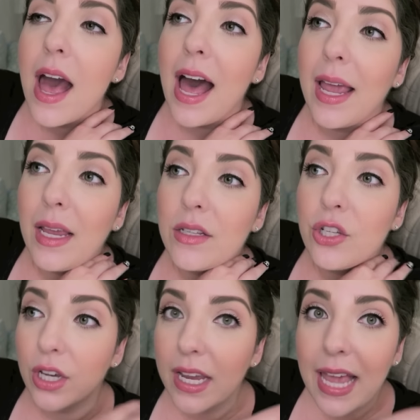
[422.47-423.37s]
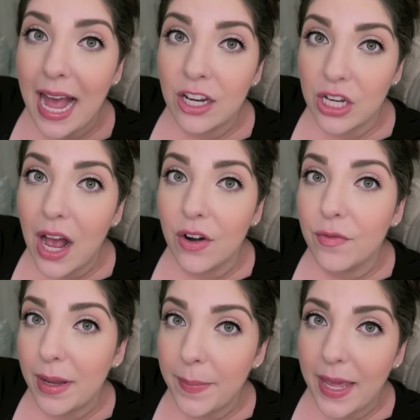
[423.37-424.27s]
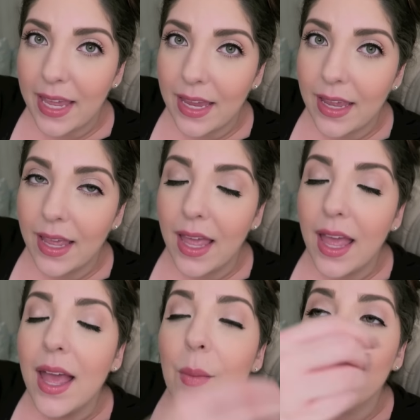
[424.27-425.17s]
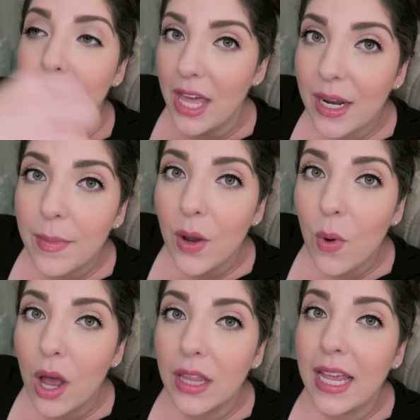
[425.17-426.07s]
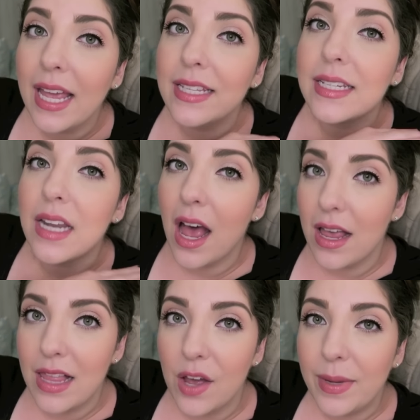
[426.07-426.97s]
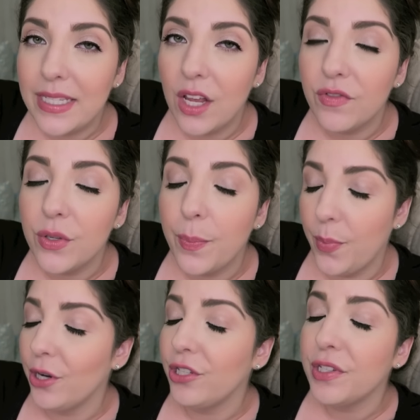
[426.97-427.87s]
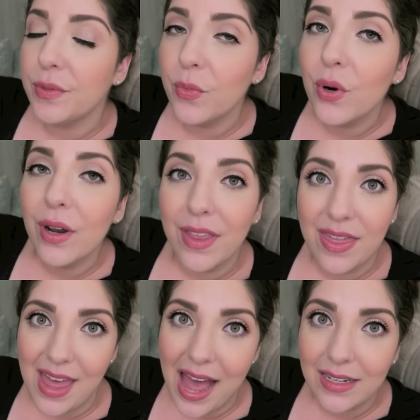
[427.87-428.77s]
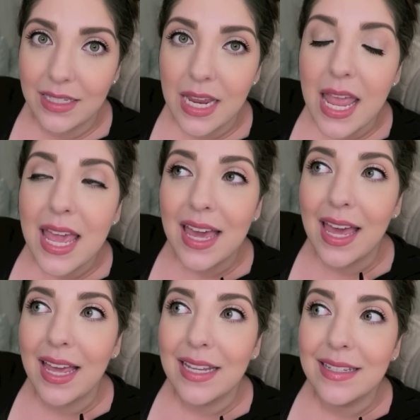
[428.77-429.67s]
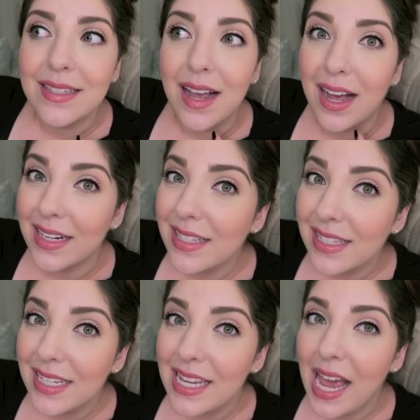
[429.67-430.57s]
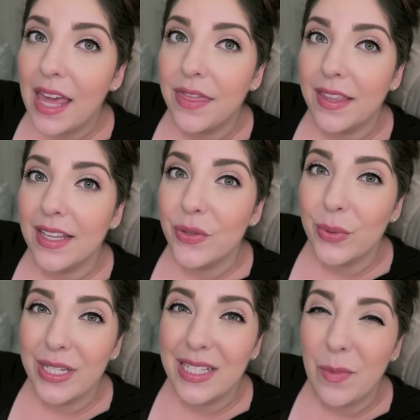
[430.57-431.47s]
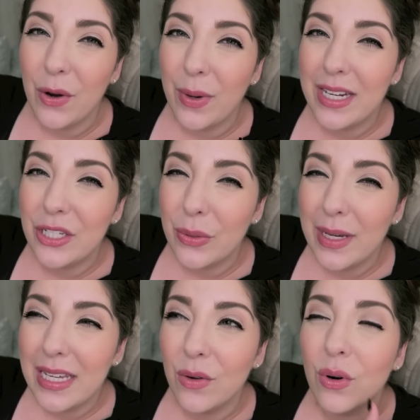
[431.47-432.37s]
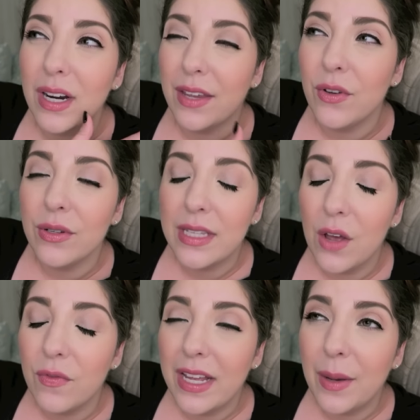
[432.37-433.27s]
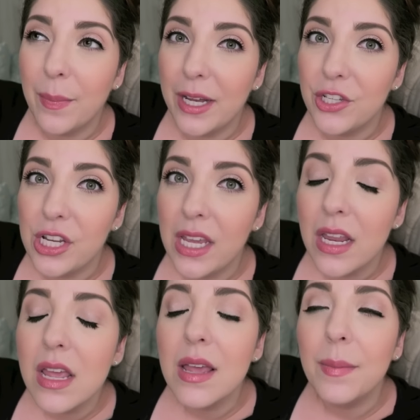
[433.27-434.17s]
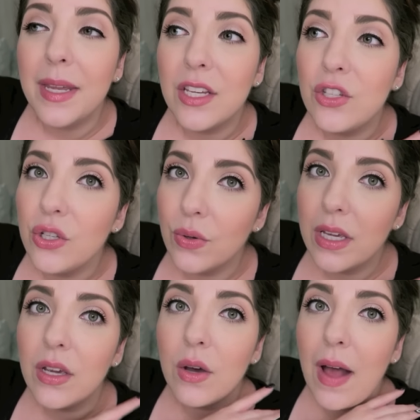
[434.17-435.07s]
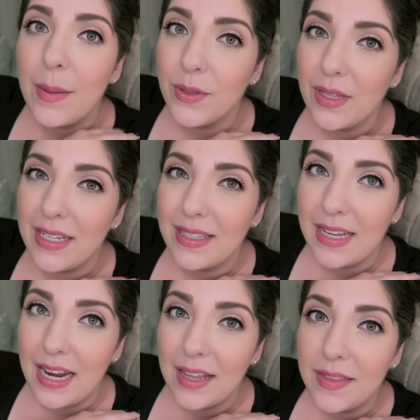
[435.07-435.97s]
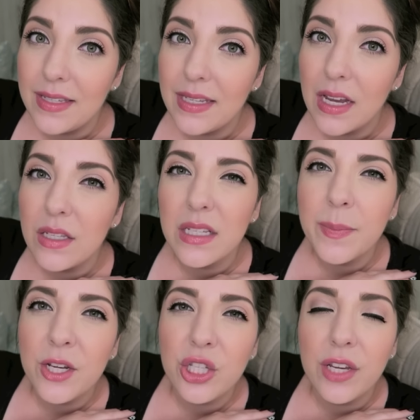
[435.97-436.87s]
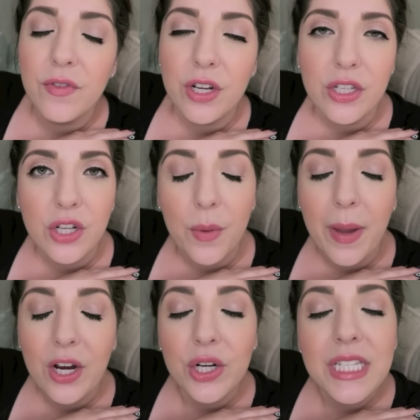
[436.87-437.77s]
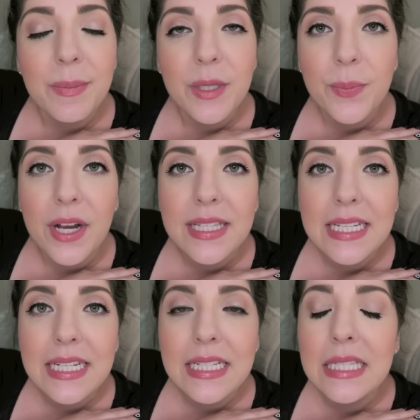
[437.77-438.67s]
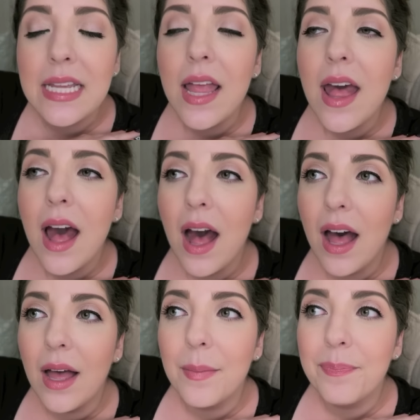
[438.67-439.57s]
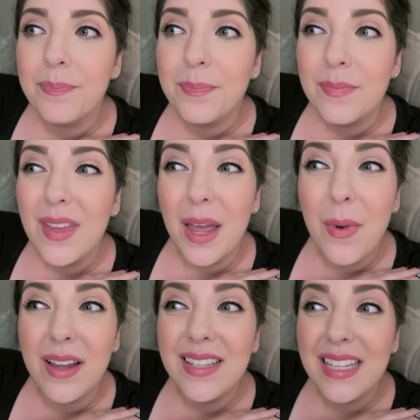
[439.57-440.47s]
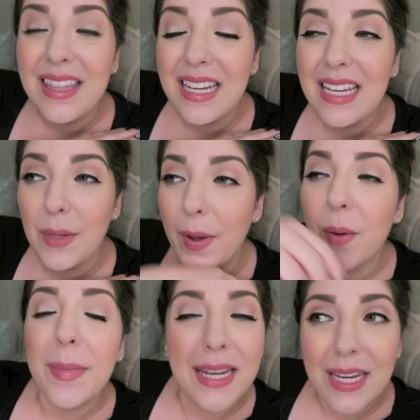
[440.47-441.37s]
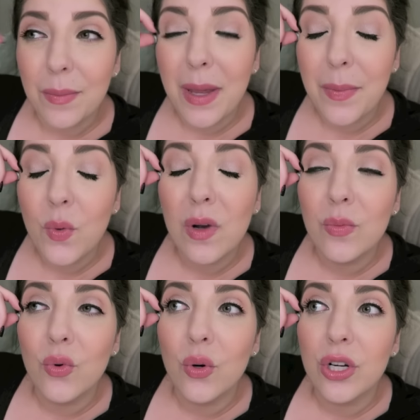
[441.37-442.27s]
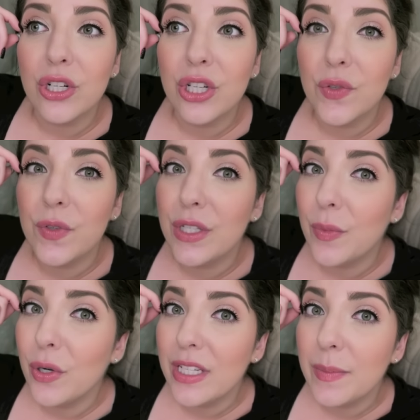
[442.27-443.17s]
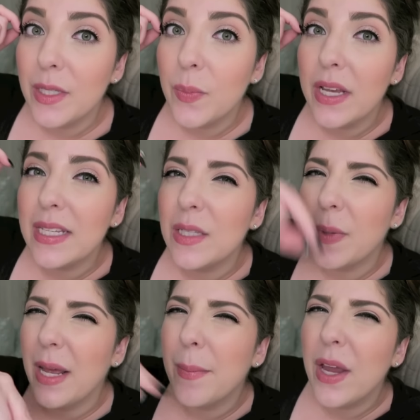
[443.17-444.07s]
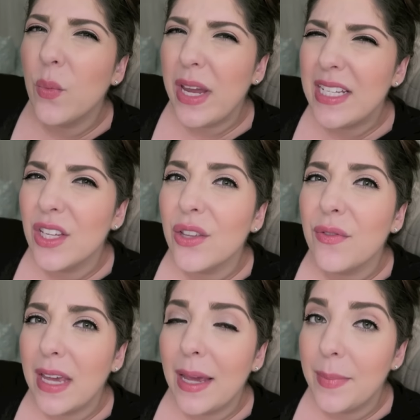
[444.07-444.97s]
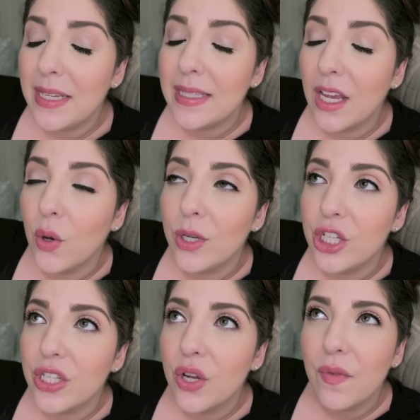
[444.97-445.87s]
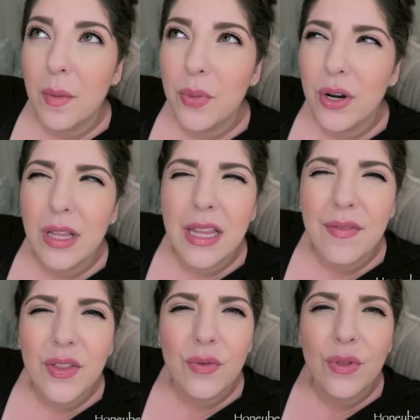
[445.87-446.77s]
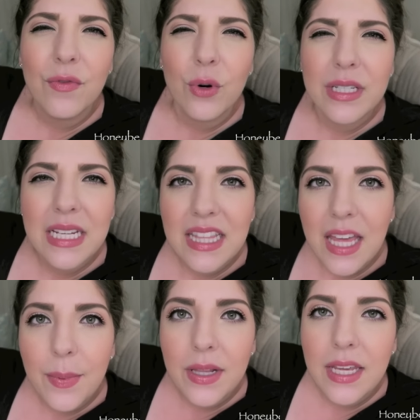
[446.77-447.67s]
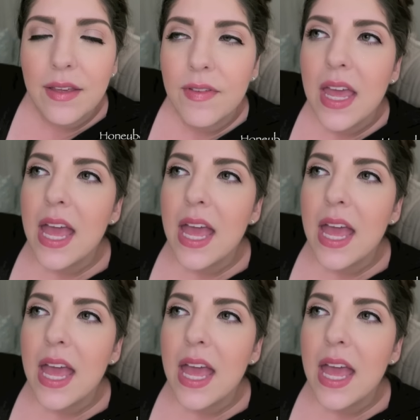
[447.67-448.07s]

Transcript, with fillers: I took cash out of my bank, put that in my wallet, and did not allow myself to purchase more than that. And honestly, I think that's a really smart way to do it, or give yourself like a budget, because you can go absolutely insane at these sales, especially if you're gonna start buying Christmas presents. Um, I'm honestly thinking about making maybe one more order just for some Christmas presents, but I might wait till the V I B sale, which is November eleventh through the fourteenth, I believe.